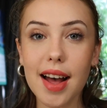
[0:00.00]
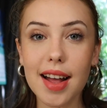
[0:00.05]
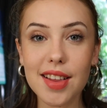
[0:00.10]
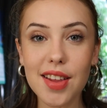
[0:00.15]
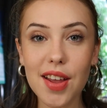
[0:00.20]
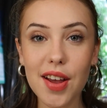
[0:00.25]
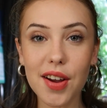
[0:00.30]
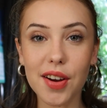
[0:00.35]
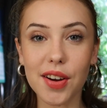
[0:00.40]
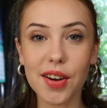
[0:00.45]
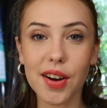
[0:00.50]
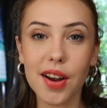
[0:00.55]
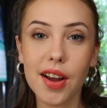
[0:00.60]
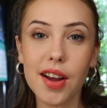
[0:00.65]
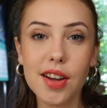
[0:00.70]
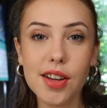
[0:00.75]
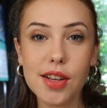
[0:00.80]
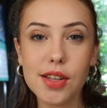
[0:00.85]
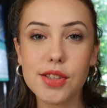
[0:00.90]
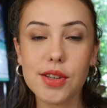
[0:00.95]
Hello!
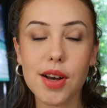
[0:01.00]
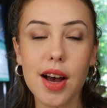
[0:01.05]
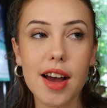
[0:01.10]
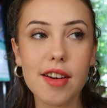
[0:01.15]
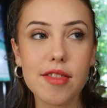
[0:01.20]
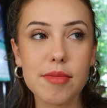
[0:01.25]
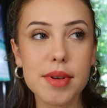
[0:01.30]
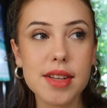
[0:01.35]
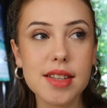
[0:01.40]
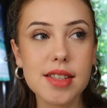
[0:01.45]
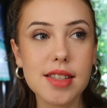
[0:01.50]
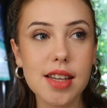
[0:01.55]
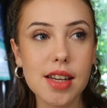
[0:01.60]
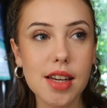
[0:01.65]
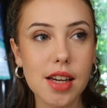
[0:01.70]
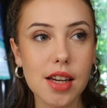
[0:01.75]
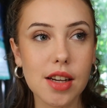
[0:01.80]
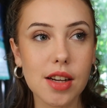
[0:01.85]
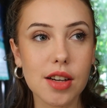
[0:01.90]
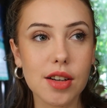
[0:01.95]
So I've been
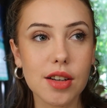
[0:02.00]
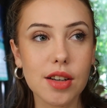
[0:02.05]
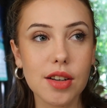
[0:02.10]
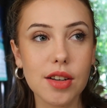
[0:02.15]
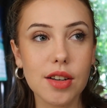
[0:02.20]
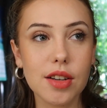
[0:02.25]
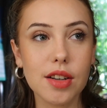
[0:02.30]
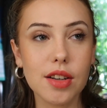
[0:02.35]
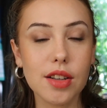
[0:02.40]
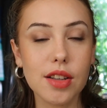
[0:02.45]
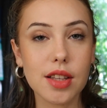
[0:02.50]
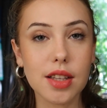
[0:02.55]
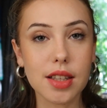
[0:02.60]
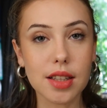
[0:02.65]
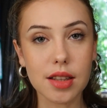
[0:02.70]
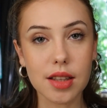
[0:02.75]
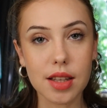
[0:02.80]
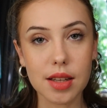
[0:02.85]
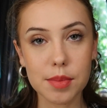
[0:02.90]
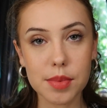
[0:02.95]
seeing the
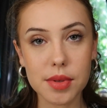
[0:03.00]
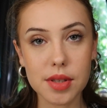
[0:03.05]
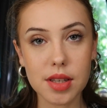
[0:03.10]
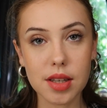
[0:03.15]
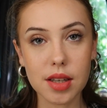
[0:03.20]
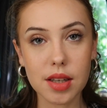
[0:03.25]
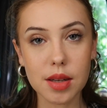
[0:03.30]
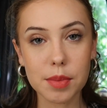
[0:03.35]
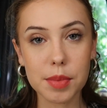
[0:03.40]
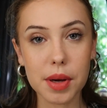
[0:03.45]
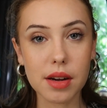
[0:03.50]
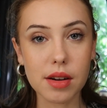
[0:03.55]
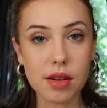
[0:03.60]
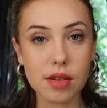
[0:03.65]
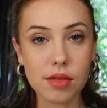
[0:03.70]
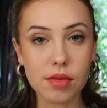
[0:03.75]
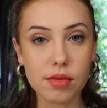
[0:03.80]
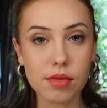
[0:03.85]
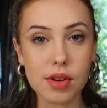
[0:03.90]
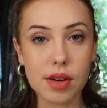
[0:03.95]
lipstick
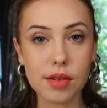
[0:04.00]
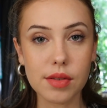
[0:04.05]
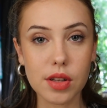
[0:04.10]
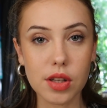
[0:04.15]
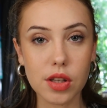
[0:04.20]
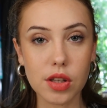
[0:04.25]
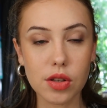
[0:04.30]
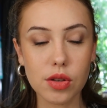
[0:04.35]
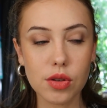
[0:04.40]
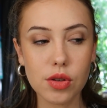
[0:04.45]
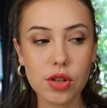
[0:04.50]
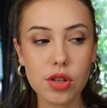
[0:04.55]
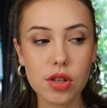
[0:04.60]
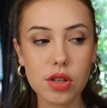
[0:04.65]
by Revlon,